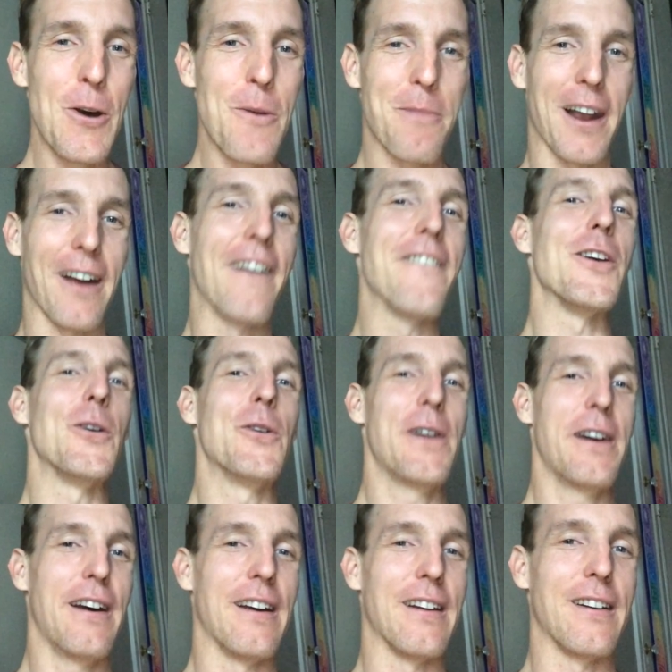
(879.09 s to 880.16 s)
But I love you,
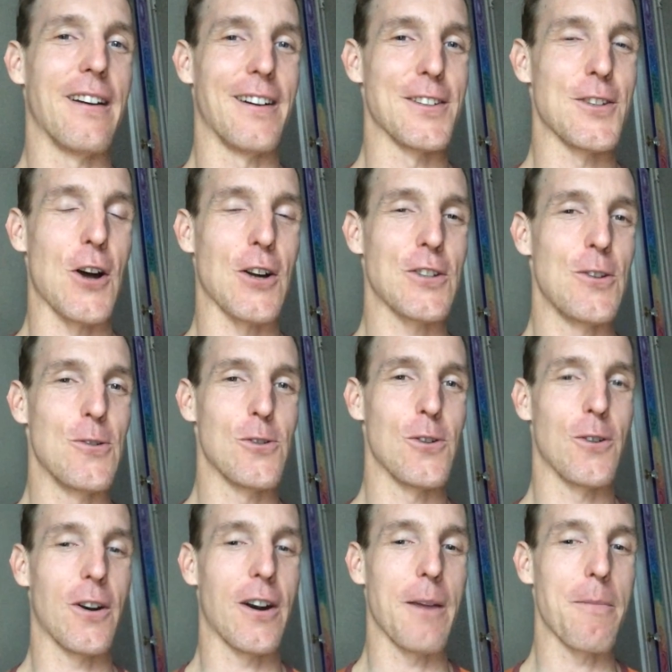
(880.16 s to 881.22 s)
and I'll talk to you
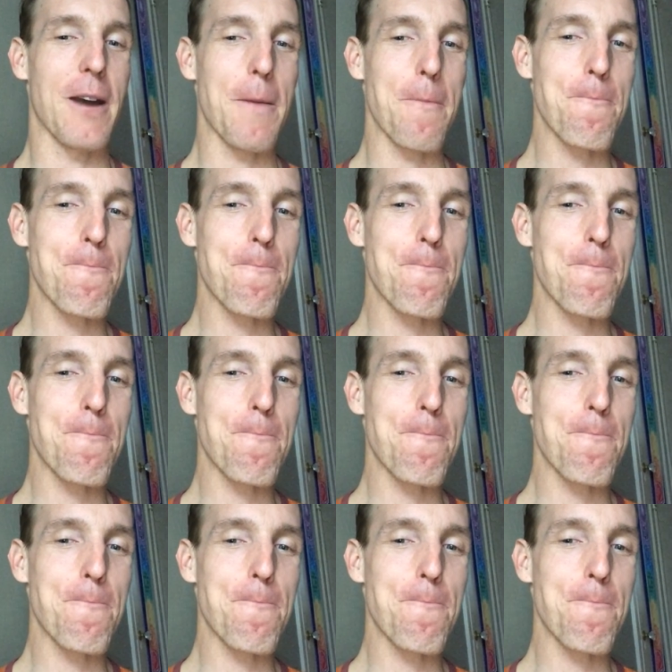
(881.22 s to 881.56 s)
soon. All right, bye.